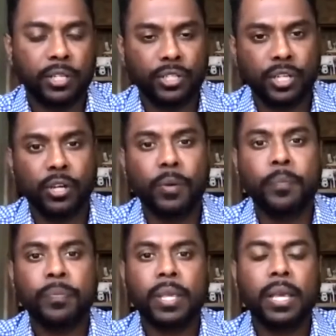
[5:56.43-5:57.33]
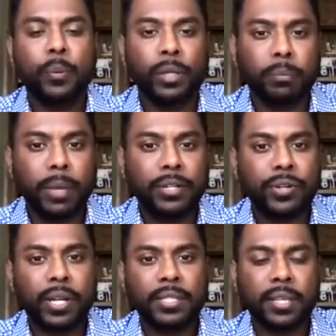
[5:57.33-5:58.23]
And so with
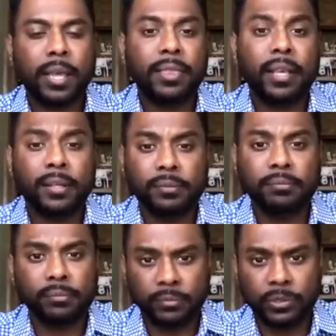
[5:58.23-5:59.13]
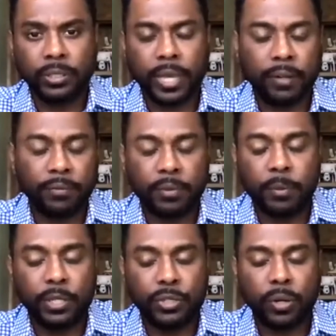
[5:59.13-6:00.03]
metrics, I think to
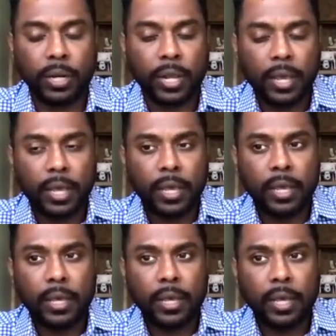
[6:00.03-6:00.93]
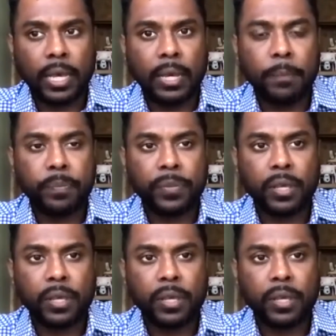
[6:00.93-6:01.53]
be short, uh,